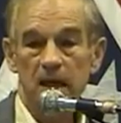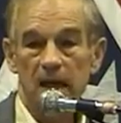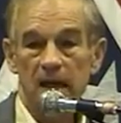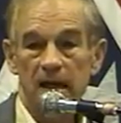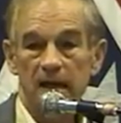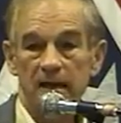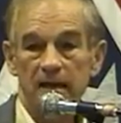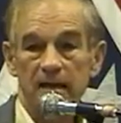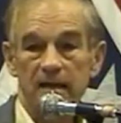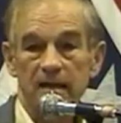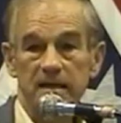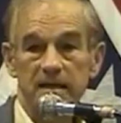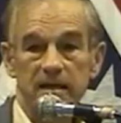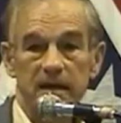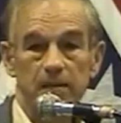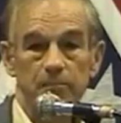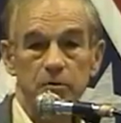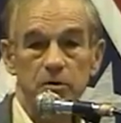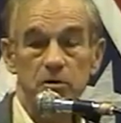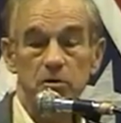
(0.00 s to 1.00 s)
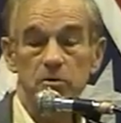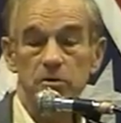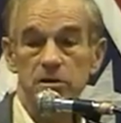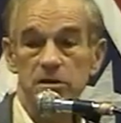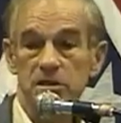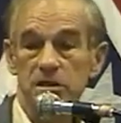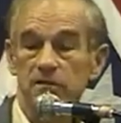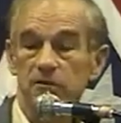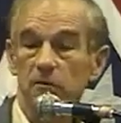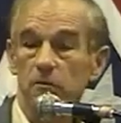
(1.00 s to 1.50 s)
and leading up to the
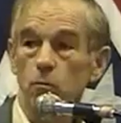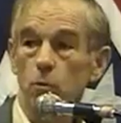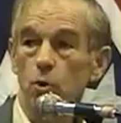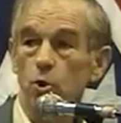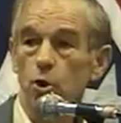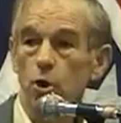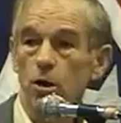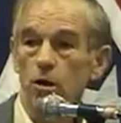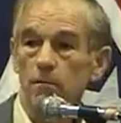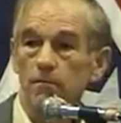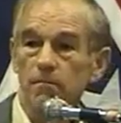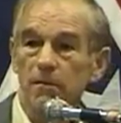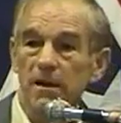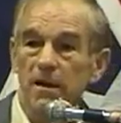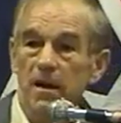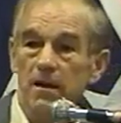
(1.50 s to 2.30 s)
Civil War.